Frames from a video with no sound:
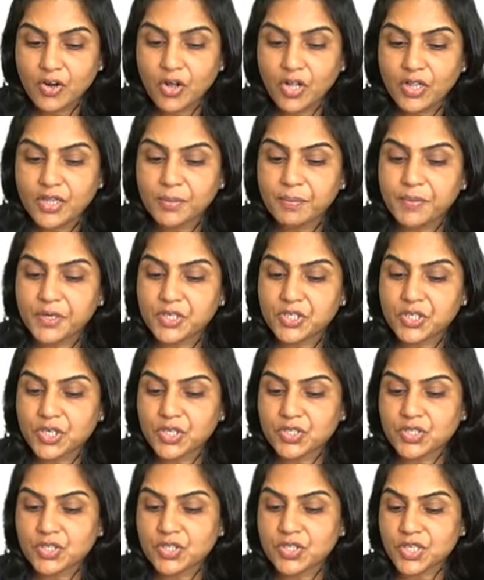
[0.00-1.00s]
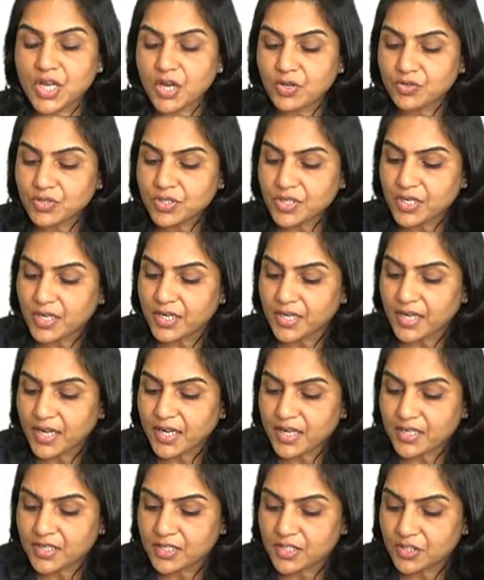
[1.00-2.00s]
are all the purchases, 1000
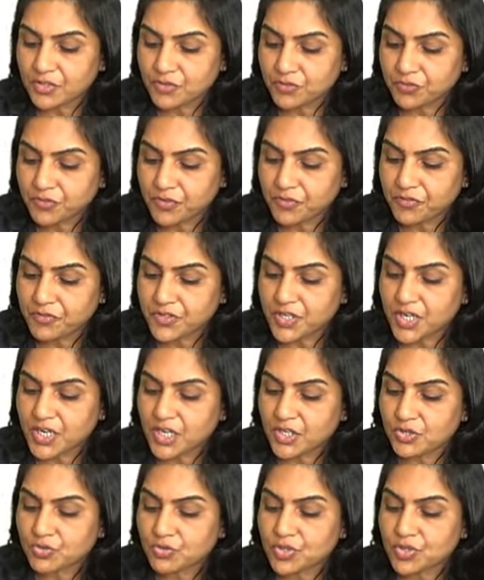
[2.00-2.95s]
containers into 50,